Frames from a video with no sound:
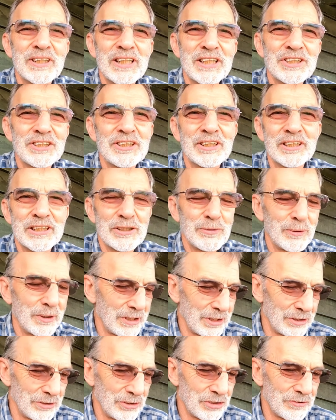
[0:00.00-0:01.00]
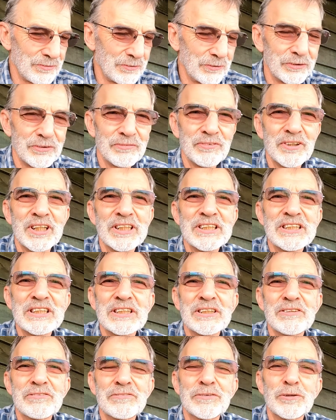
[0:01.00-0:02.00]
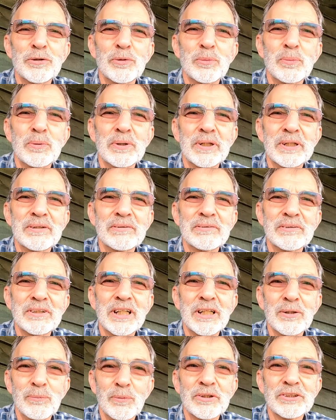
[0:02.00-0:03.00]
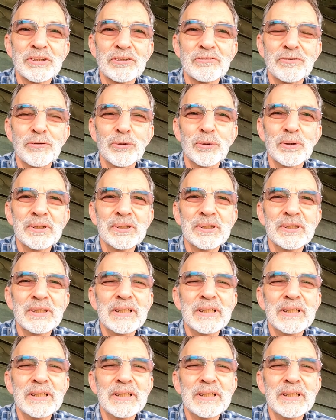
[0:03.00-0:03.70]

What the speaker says: actually quite a useful device for what I want it for,